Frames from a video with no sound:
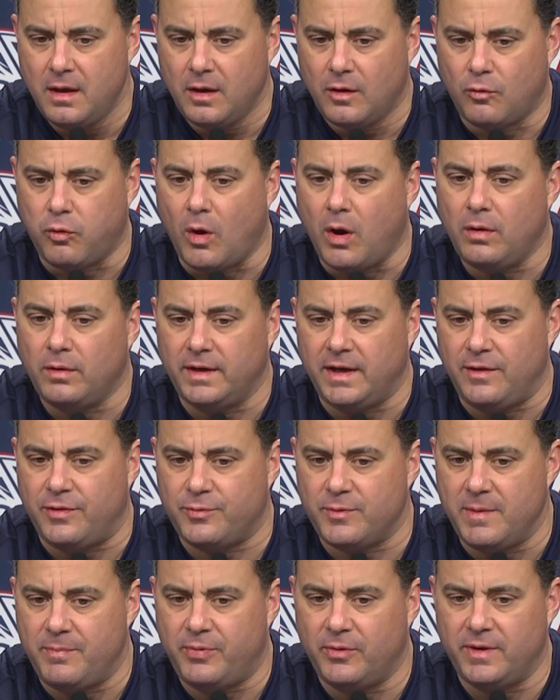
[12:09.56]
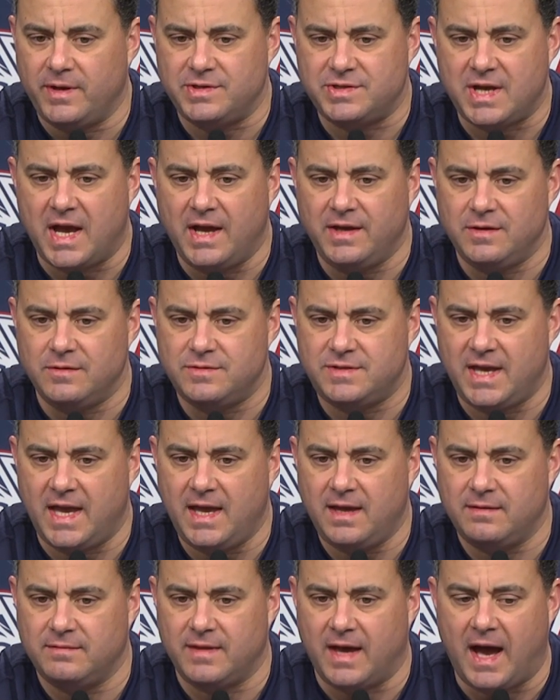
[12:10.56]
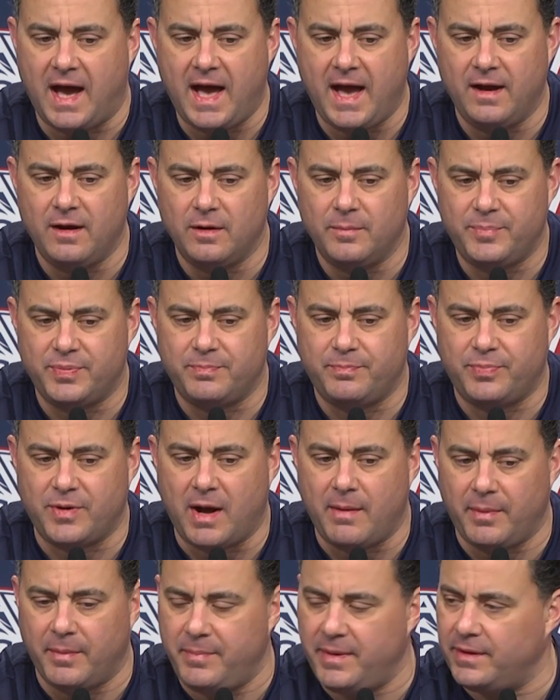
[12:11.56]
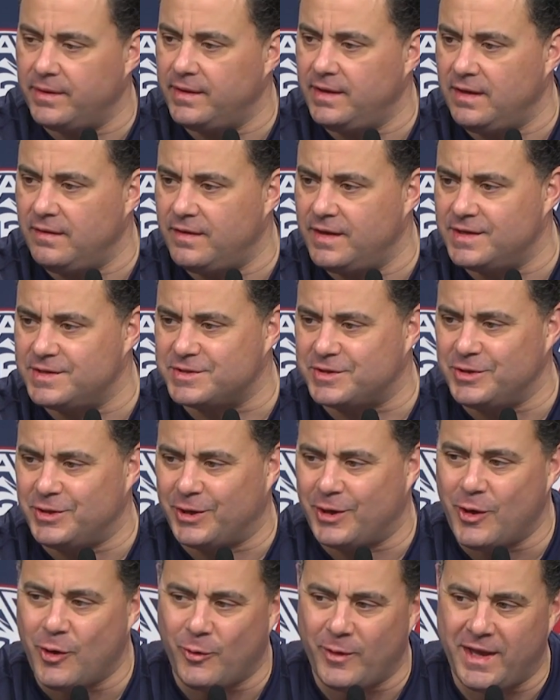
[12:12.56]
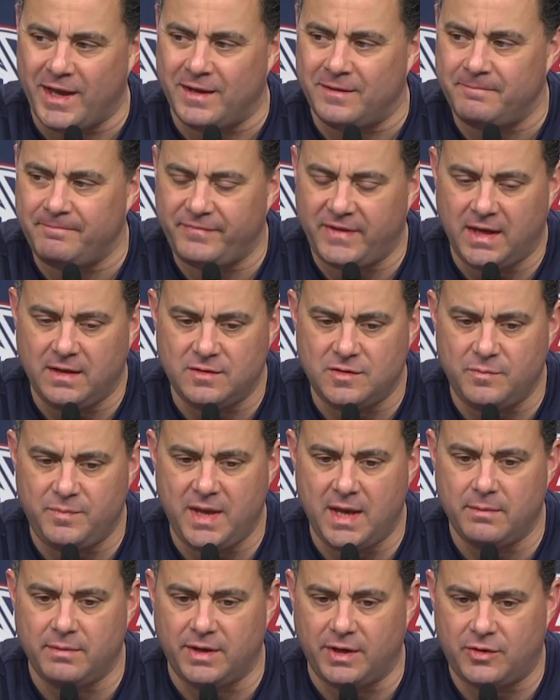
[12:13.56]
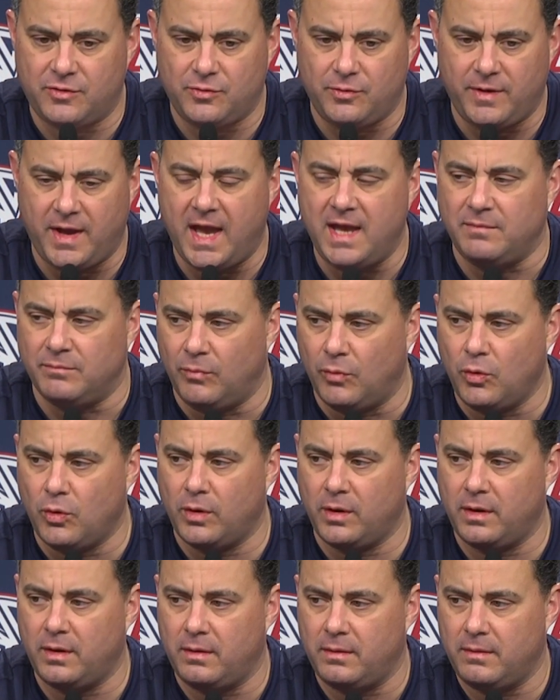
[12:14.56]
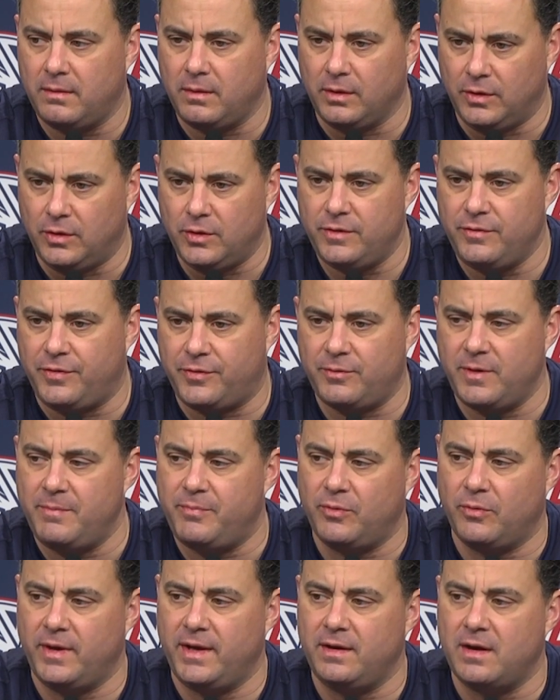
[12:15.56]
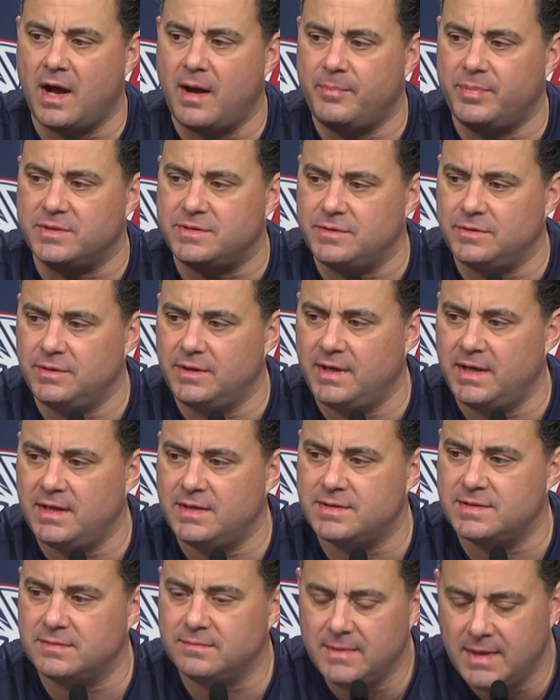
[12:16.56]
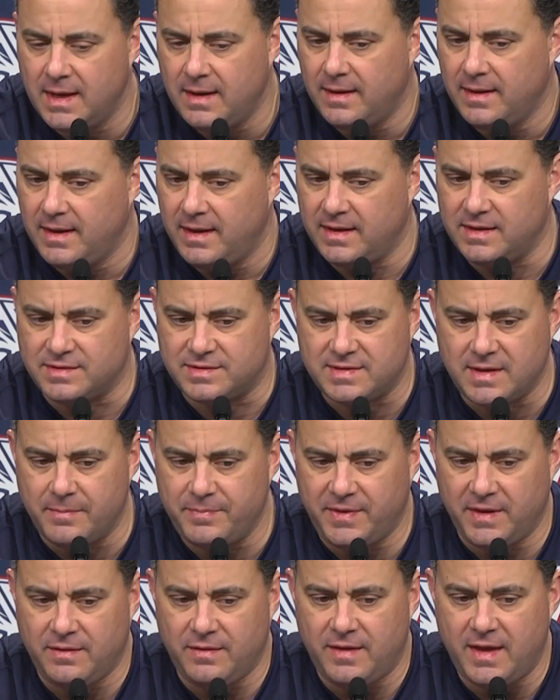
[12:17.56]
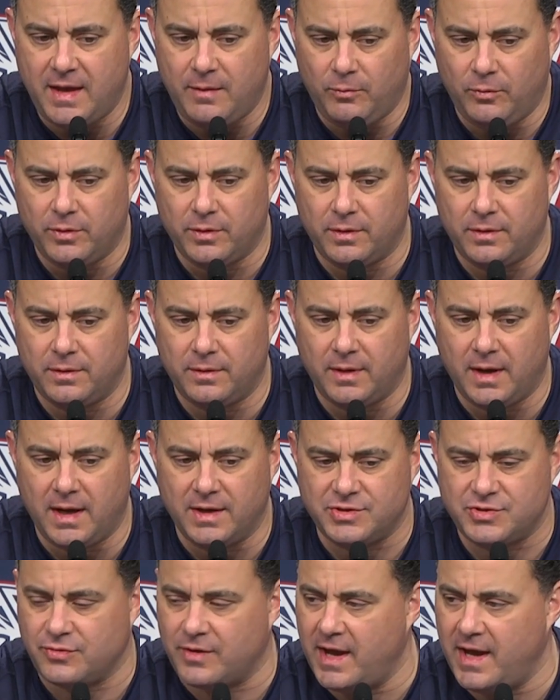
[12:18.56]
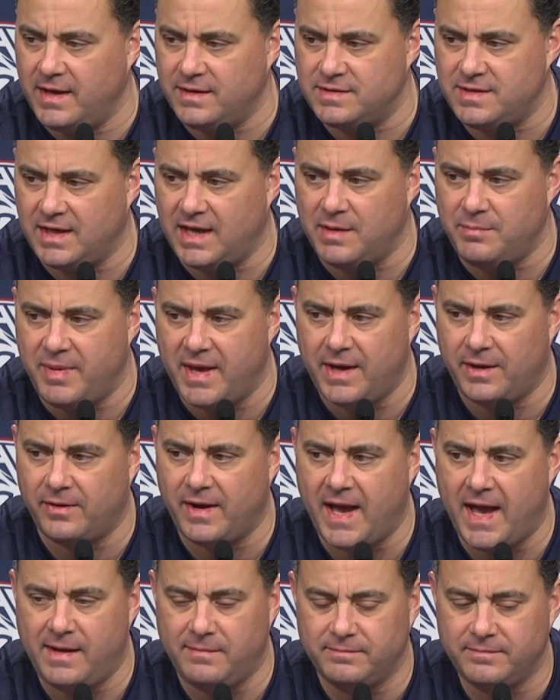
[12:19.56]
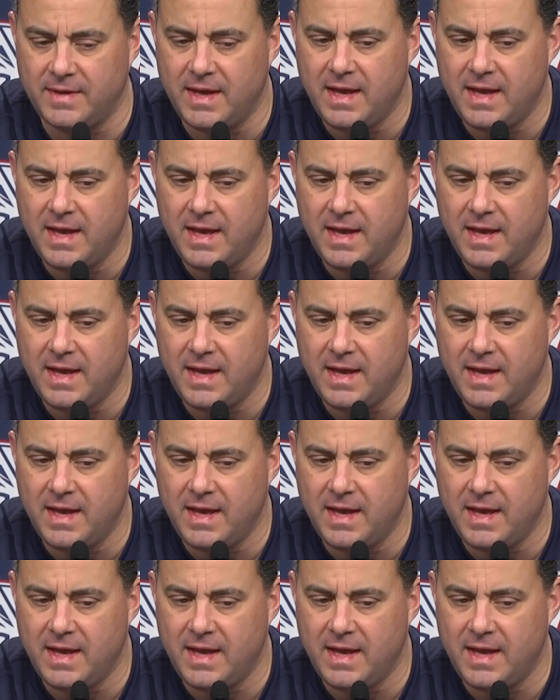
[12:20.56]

quality three point shot you take, the higher probability that it's going to go in. And to be able to create more good three point opportunities is something that we're uh, trying to get better at.